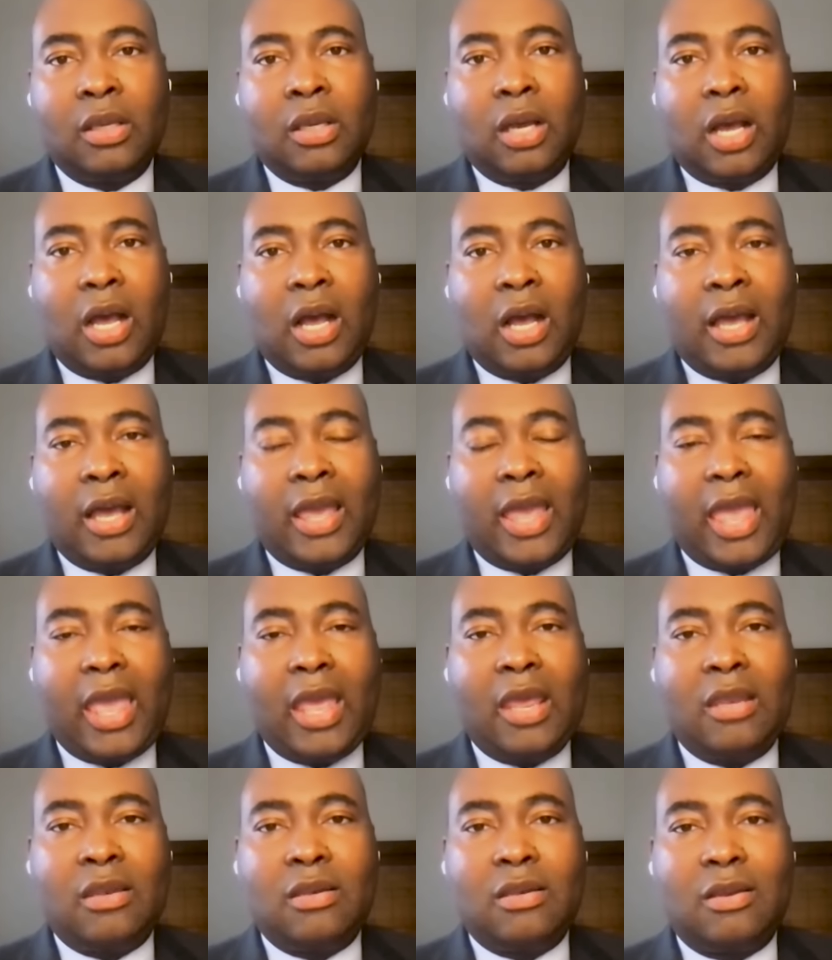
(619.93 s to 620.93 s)
Uh,
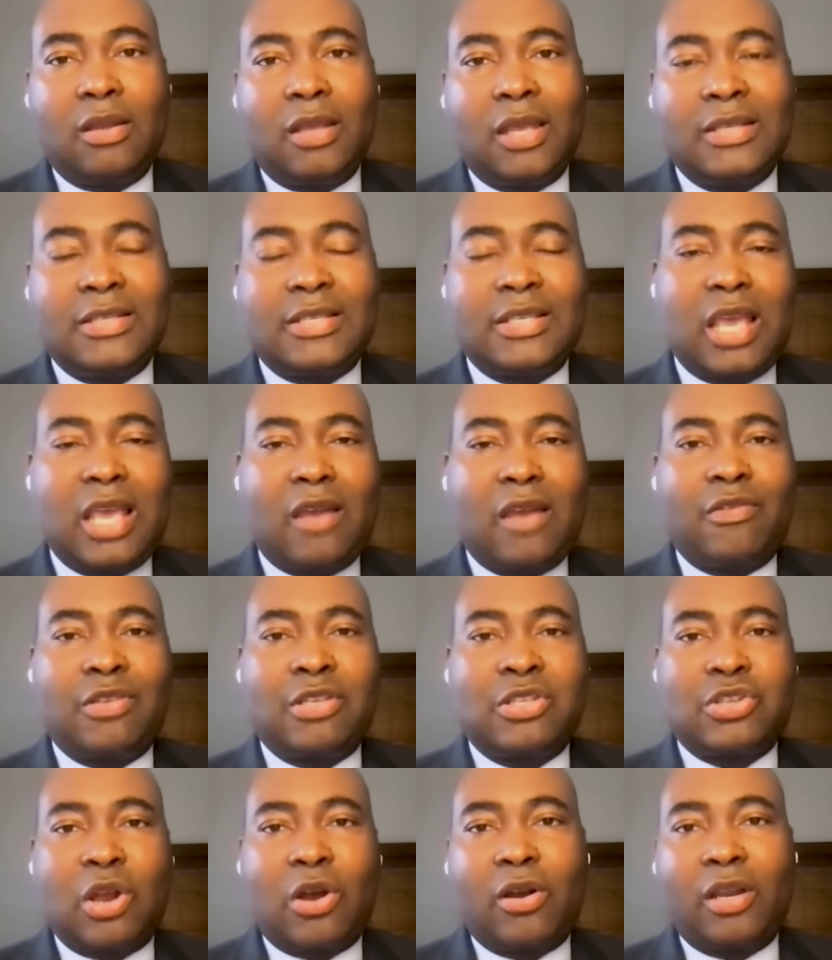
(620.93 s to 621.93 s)
and instead of
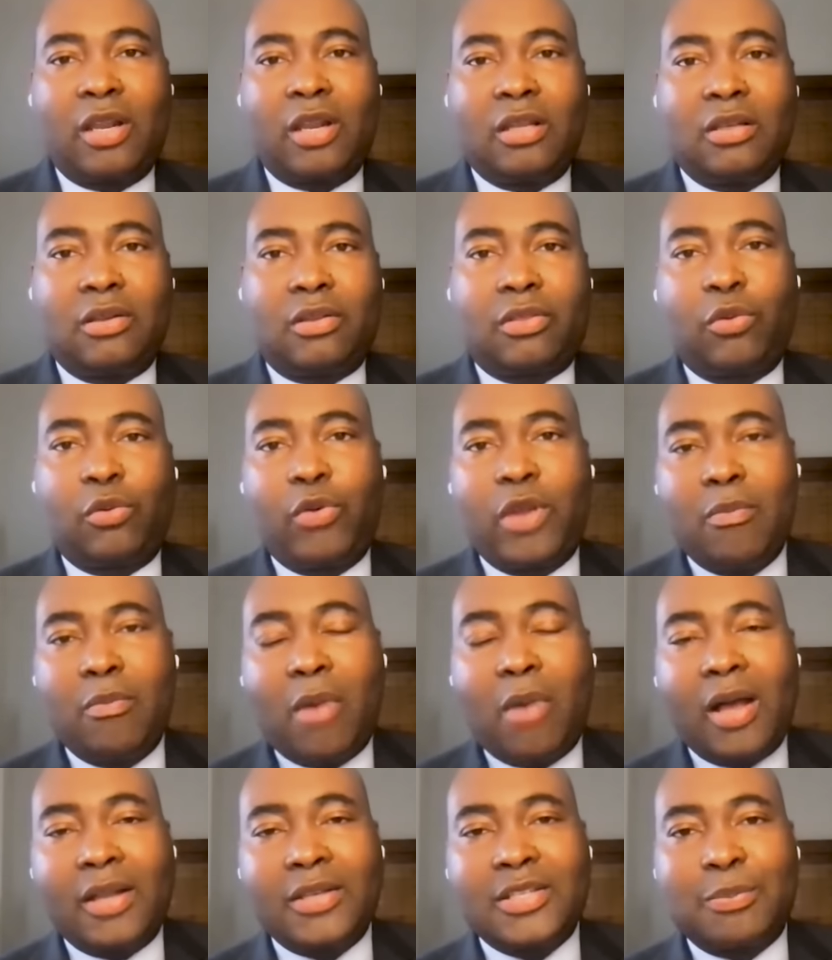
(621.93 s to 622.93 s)
starting three
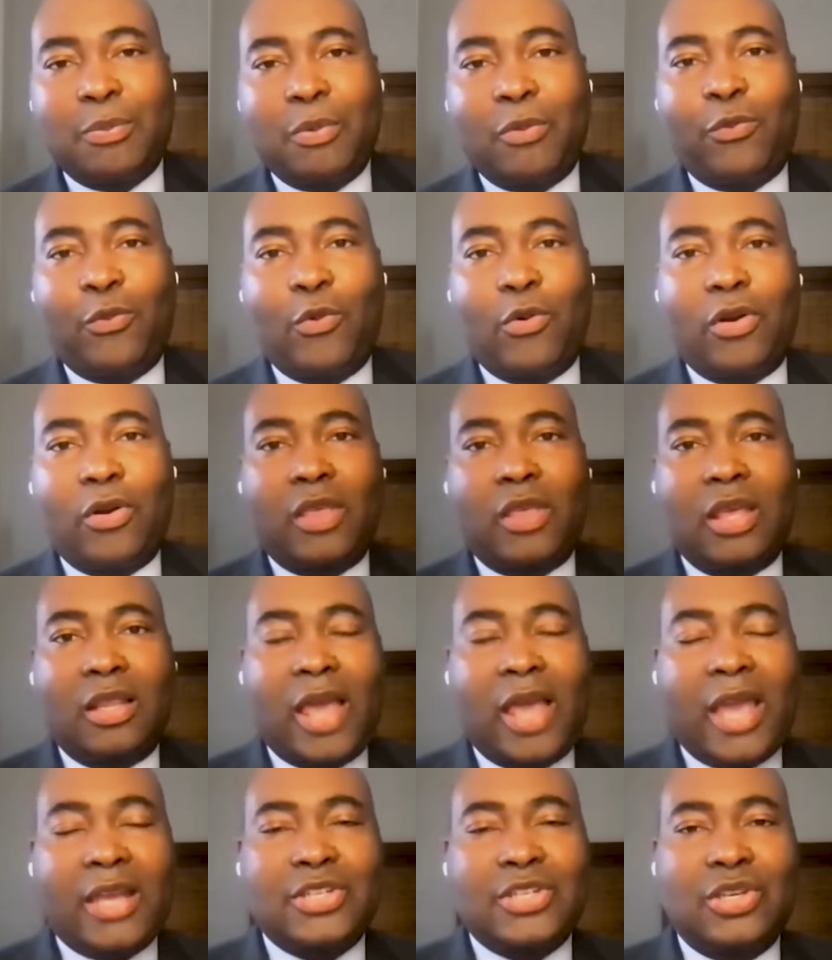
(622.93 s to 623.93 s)
months before the
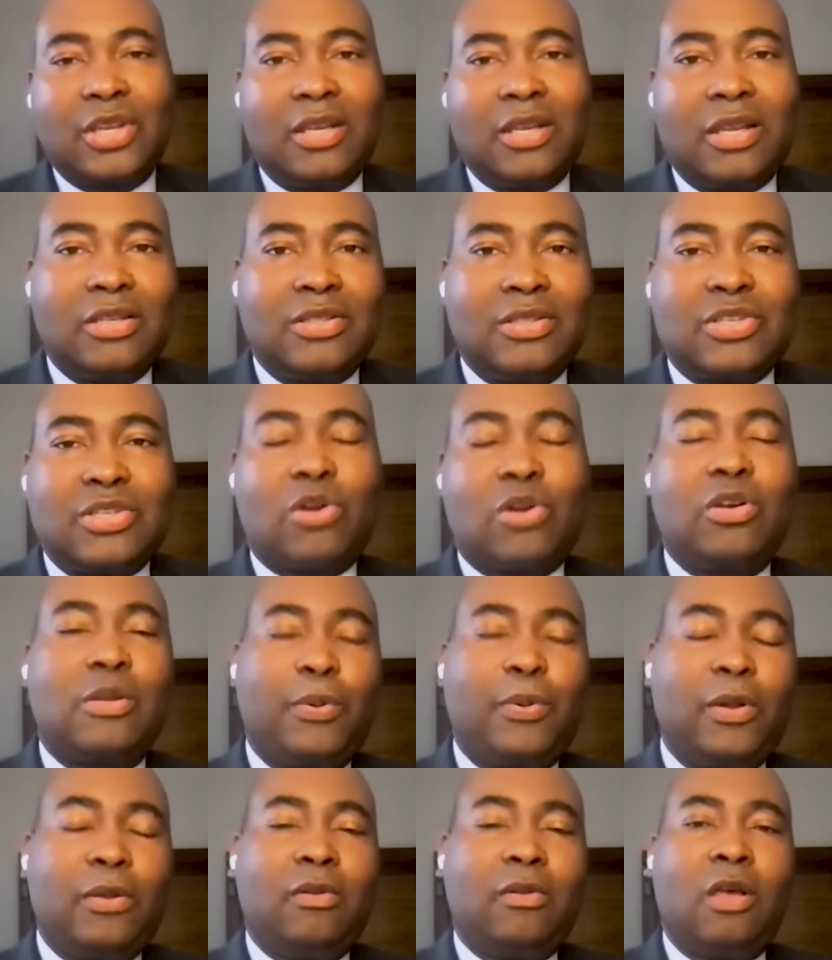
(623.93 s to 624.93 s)
election and starting to
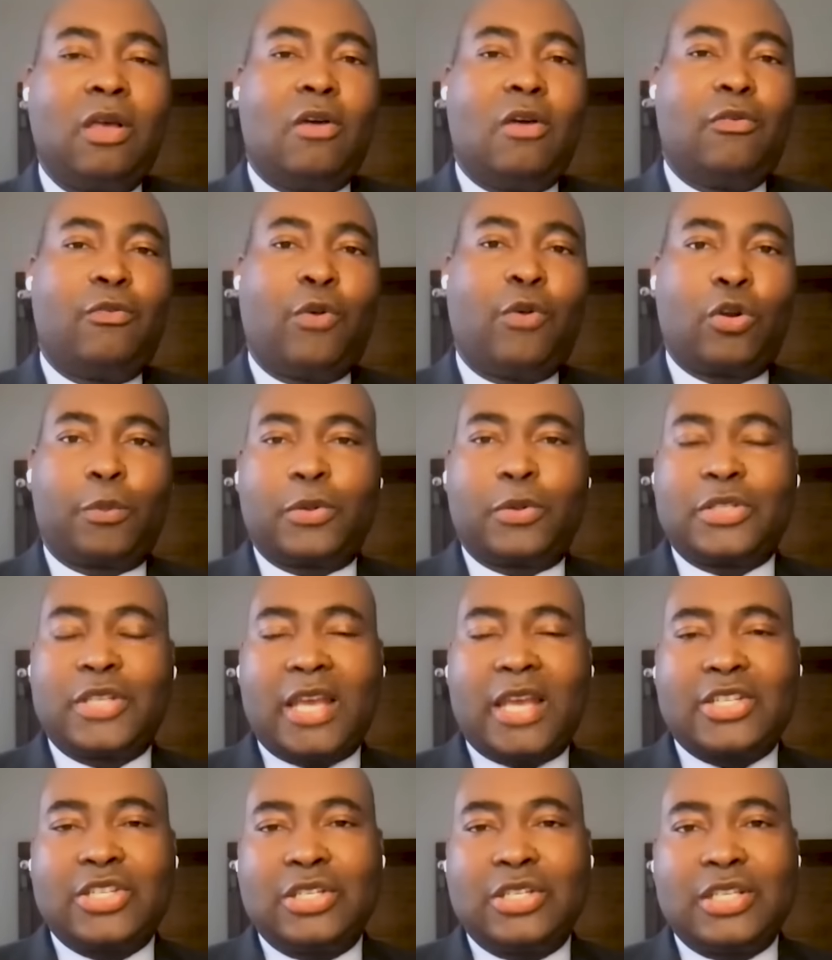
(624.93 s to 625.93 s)
put voter
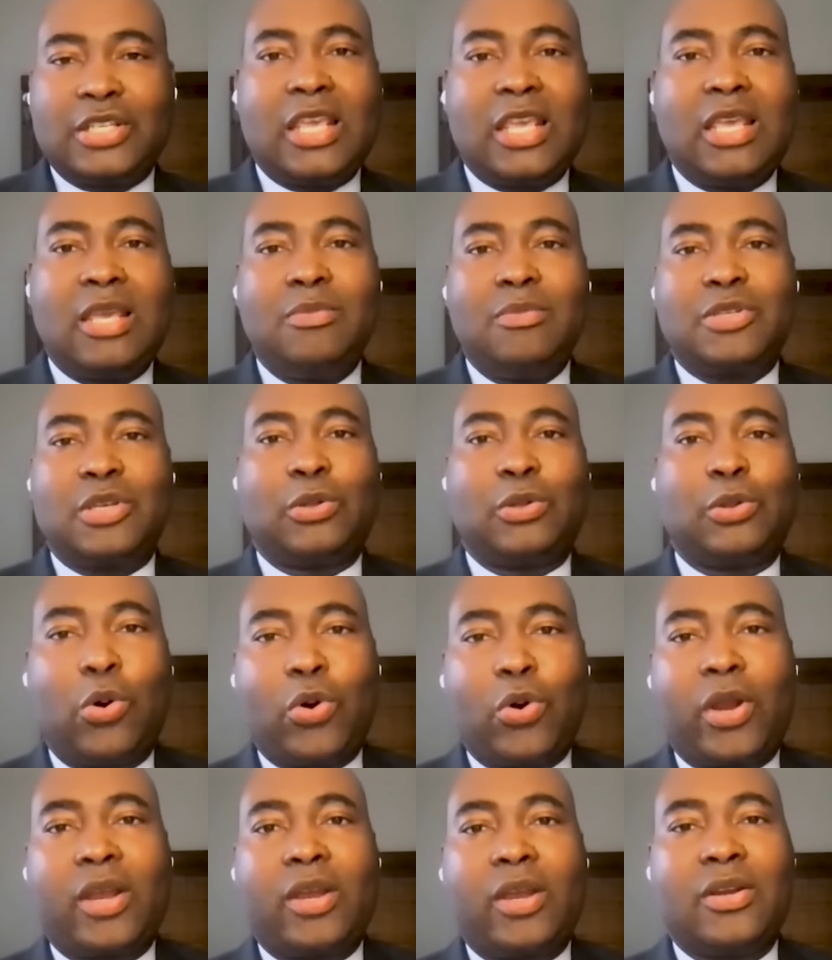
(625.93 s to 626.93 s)
protection teams and
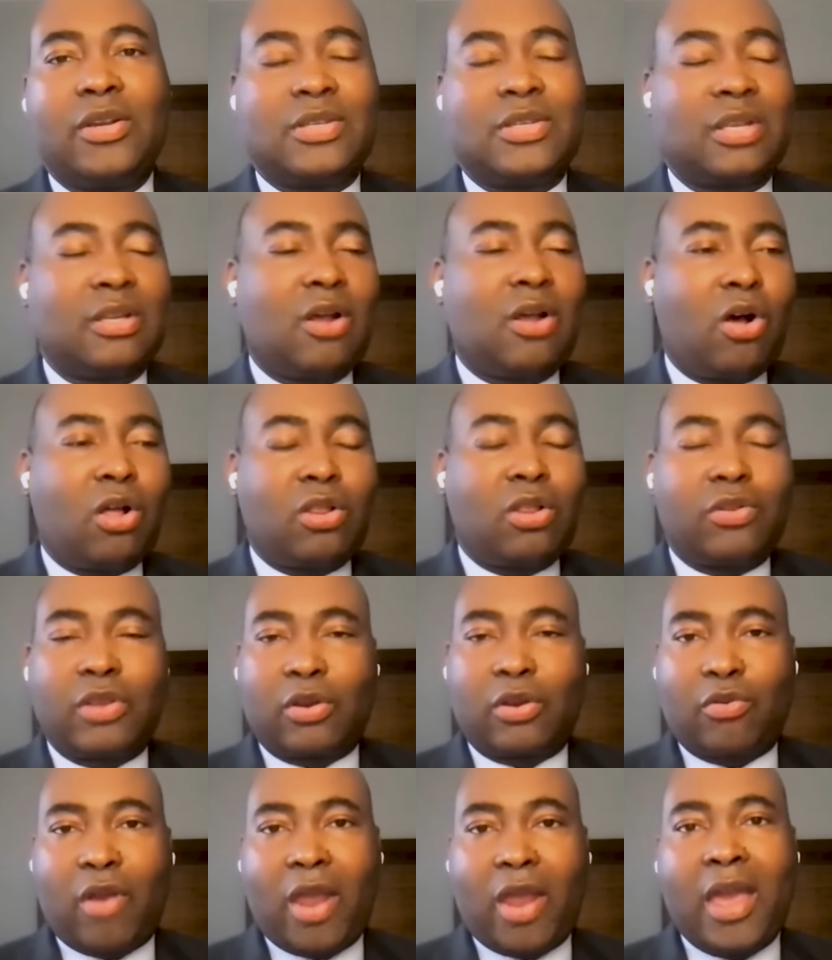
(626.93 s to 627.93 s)
lawyers and all on the
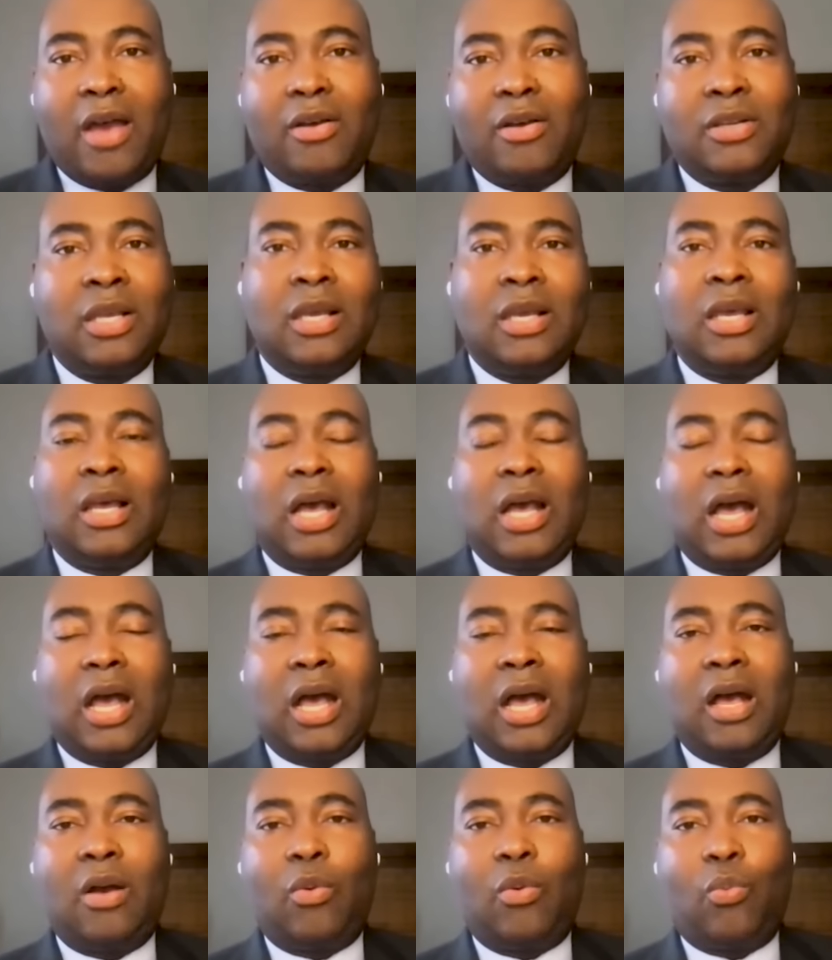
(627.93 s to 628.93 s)
ground,
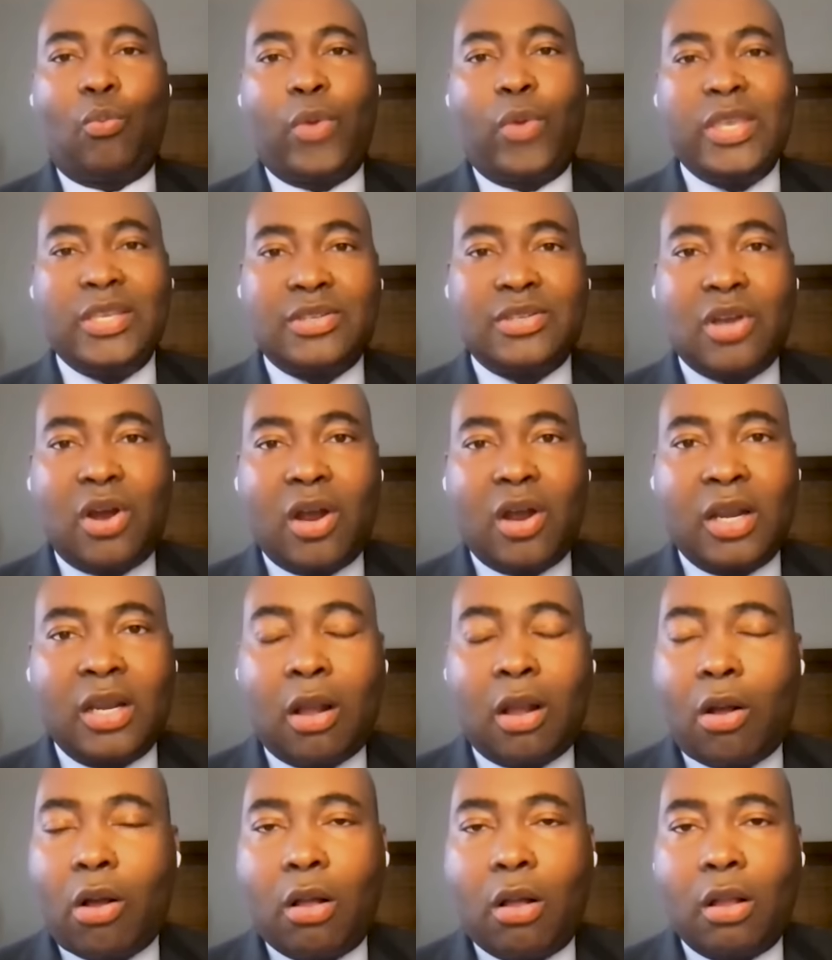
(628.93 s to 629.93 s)
uh, we started